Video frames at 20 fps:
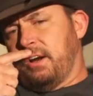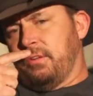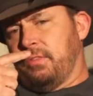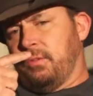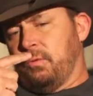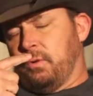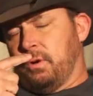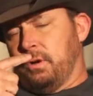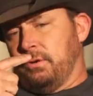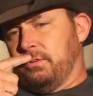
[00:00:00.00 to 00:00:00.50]
scared of
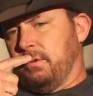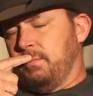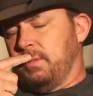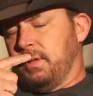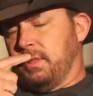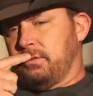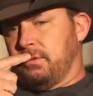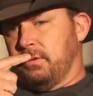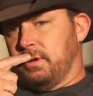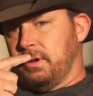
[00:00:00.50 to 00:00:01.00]
the world. You've
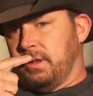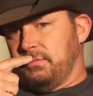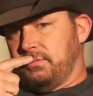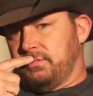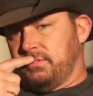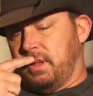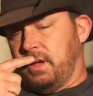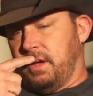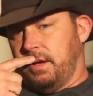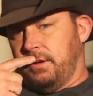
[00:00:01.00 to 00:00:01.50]
been through enough
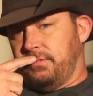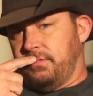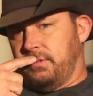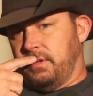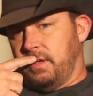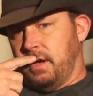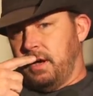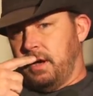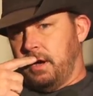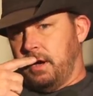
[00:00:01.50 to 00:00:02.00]
stuff,
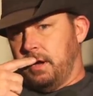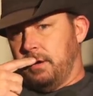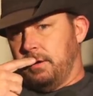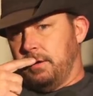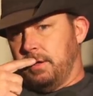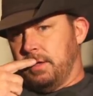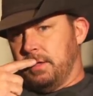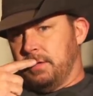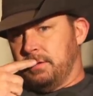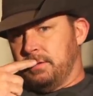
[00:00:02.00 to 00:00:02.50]

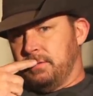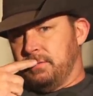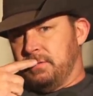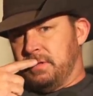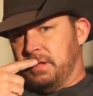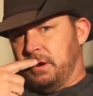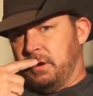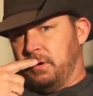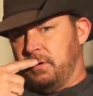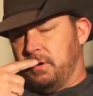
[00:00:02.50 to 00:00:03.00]
uh,
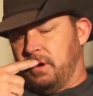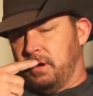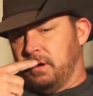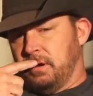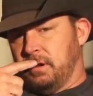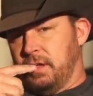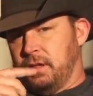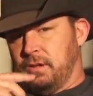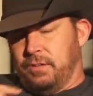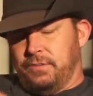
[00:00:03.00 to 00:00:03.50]
you know,
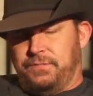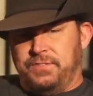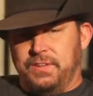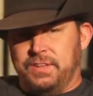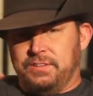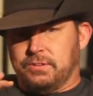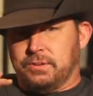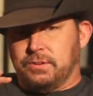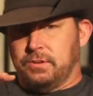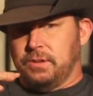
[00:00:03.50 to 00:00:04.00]
on on the
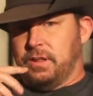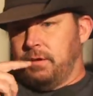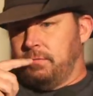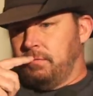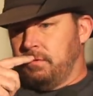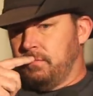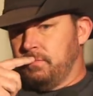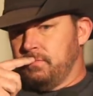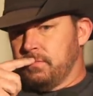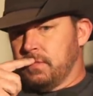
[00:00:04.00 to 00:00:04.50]
physical
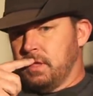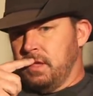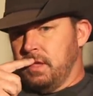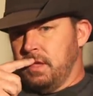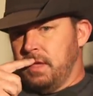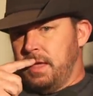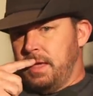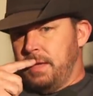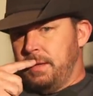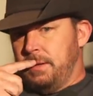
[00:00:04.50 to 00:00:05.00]
level,
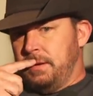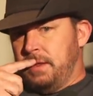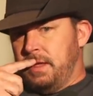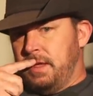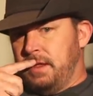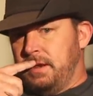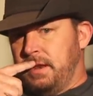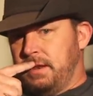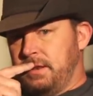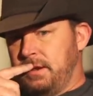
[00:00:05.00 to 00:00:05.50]
and
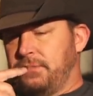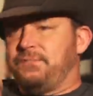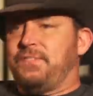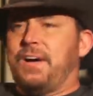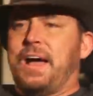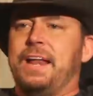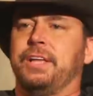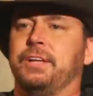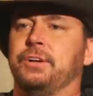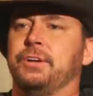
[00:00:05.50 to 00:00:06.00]
and you're
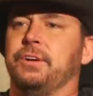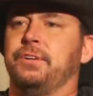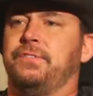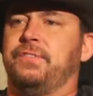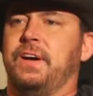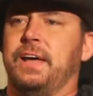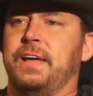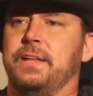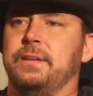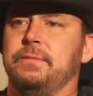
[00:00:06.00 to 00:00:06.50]
fighting a good
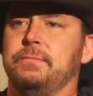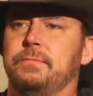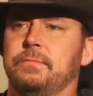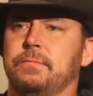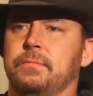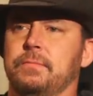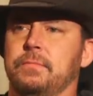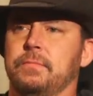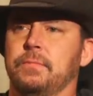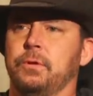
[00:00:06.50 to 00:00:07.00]
fight.
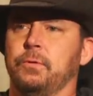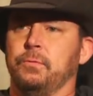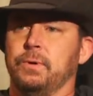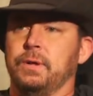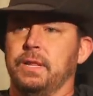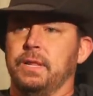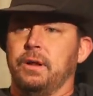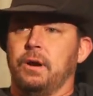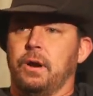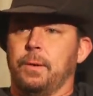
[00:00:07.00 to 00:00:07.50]
You
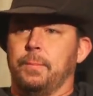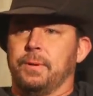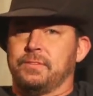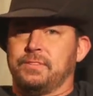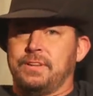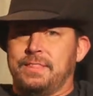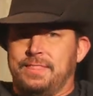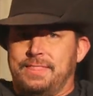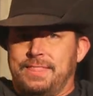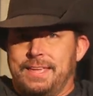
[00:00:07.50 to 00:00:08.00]
really are,
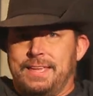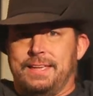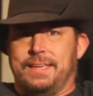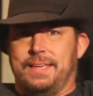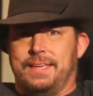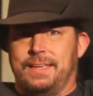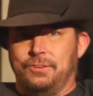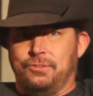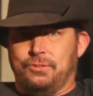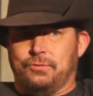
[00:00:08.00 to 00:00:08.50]
because I think
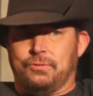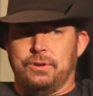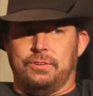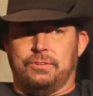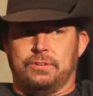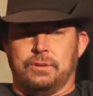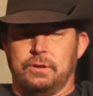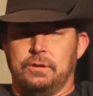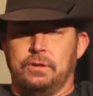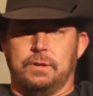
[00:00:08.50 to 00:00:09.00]
history
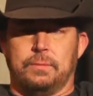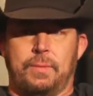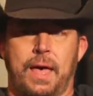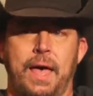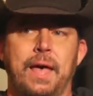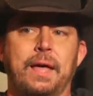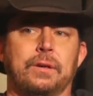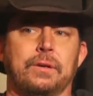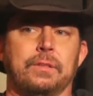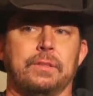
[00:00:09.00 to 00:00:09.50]
is going to look
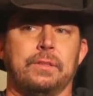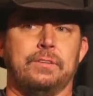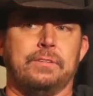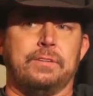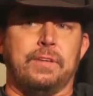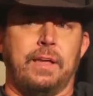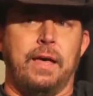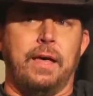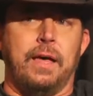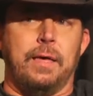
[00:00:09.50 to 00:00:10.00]
back on this
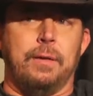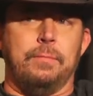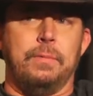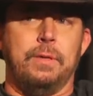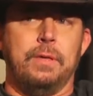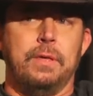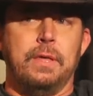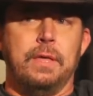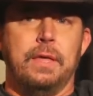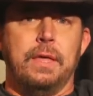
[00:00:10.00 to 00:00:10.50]

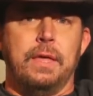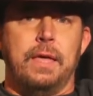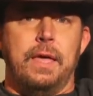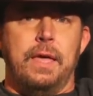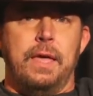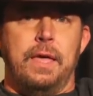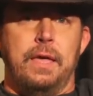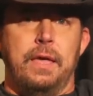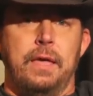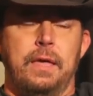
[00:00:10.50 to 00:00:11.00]
time,
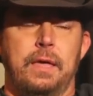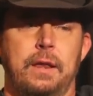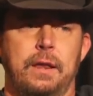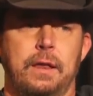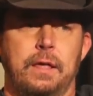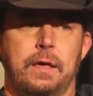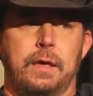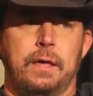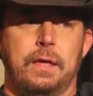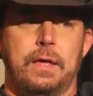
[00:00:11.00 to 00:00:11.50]

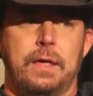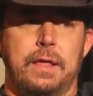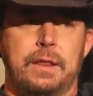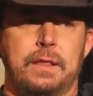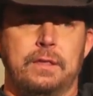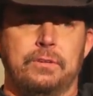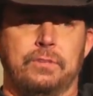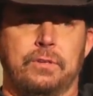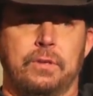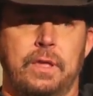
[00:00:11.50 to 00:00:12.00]
and uh,
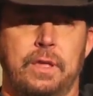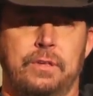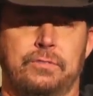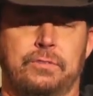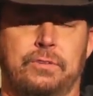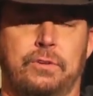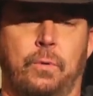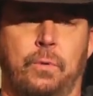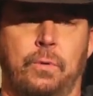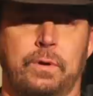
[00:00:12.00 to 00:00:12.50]
and is
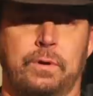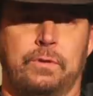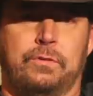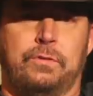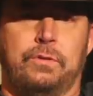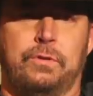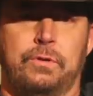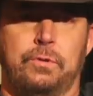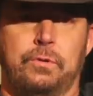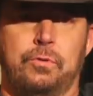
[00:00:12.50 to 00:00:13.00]
is going
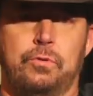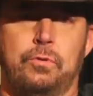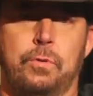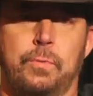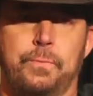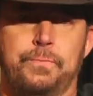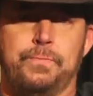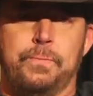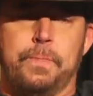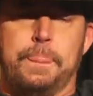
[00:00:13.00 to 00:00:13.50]
to
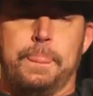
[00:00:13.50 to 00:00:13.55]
